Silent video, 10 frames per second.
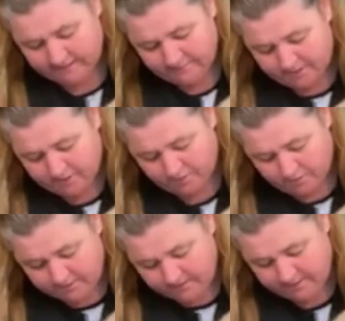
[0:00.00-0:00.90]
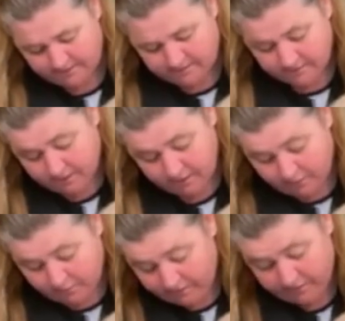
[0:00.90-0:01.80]
with the dog as it is
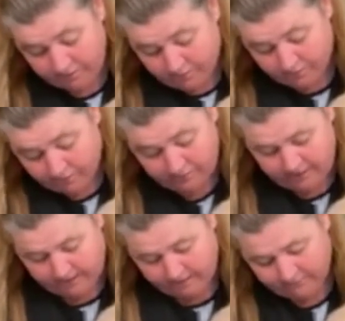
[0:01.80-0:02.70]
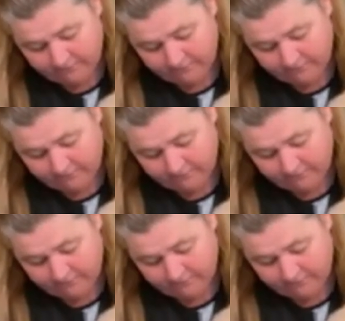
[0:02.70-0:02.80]
with your own hair.